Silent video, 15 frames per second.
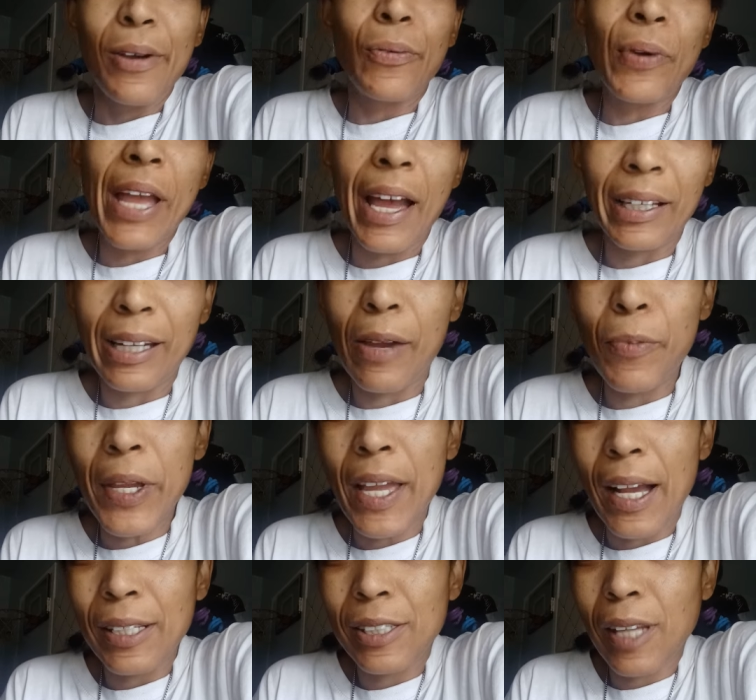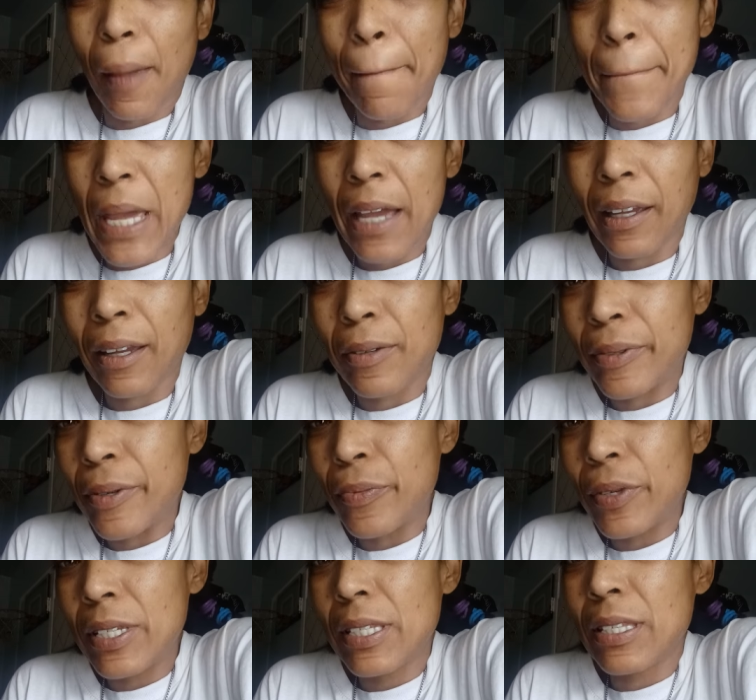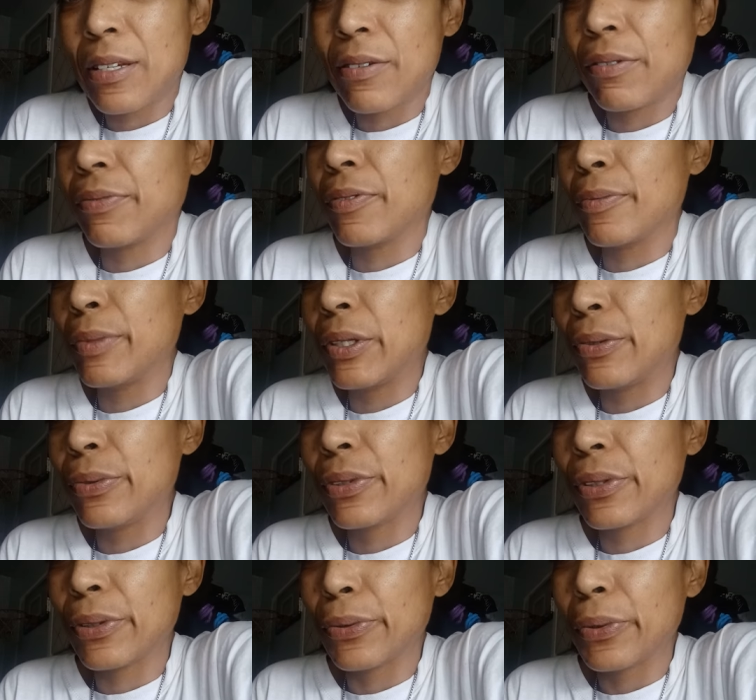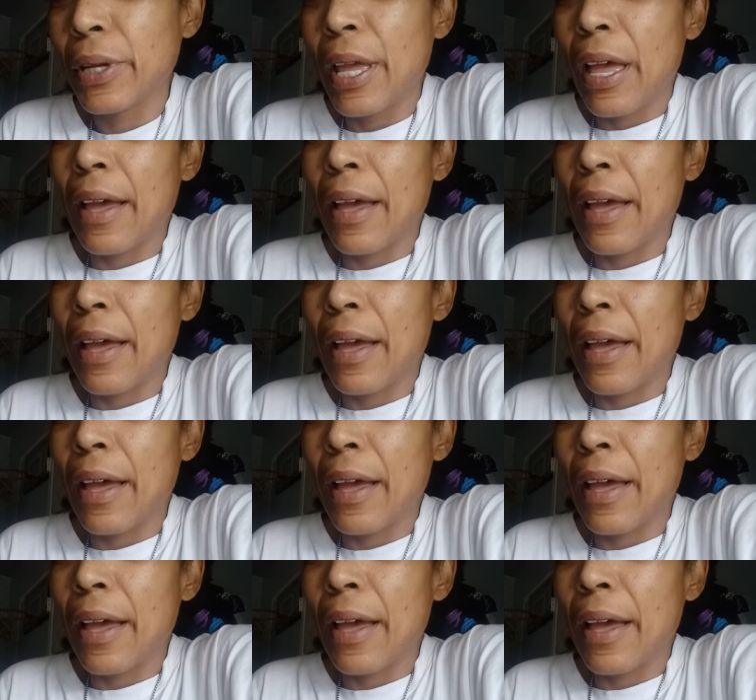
We act like we got your back and we steal from you too.